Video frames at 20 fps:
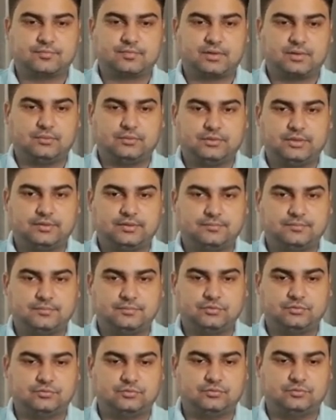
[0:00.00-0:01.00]
Okay,
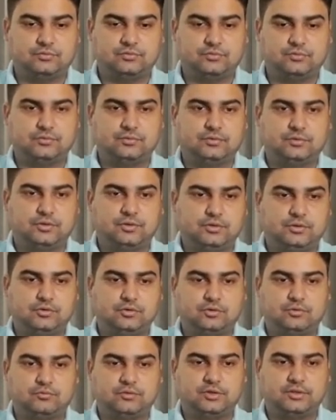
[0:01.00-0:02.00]
so
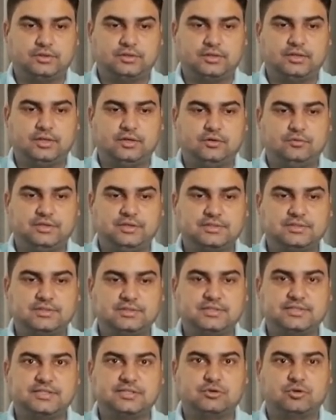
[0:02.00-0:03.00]
dock water allowance
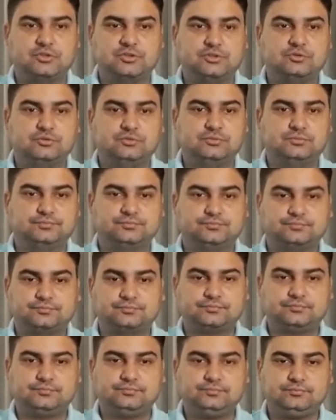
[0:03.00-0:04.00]
is equals to
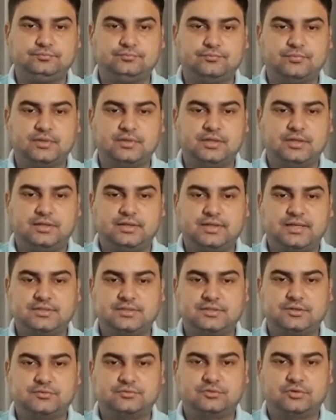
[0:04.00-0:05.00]

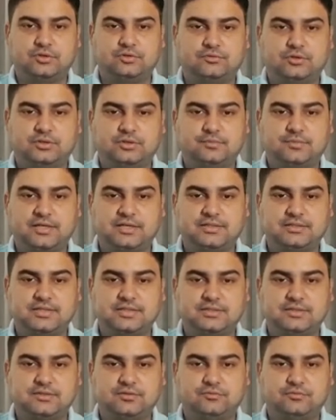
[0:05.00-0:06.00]
density of salt water minus
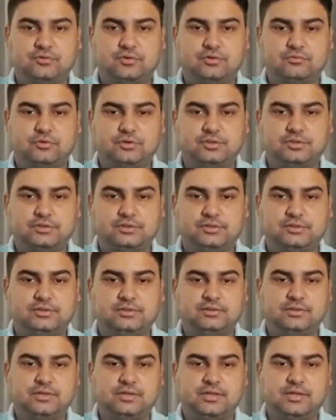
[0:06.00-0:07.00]
density of dock water
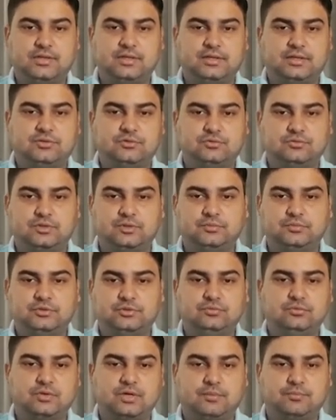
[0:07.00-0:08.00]
into
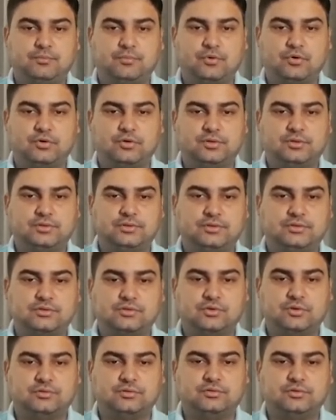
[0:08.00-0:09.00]
W upon
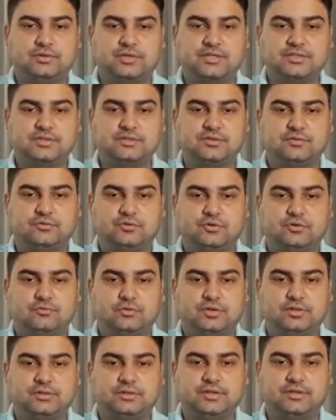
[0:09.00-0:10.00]
salt density of dock
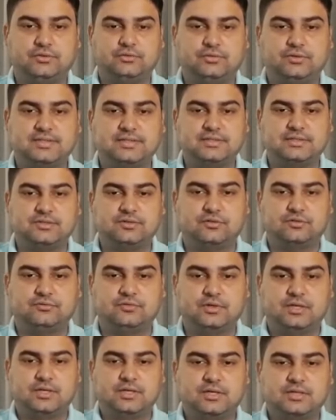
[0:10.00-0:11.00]
water into density of
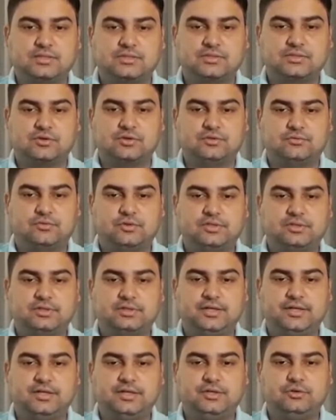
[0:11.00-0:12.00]
salt water
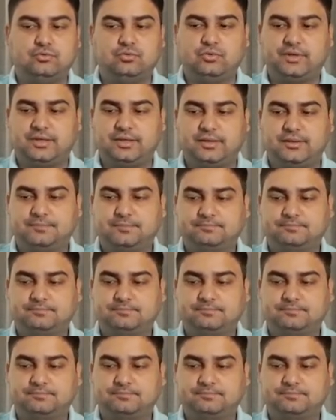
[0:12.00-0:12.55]
into A.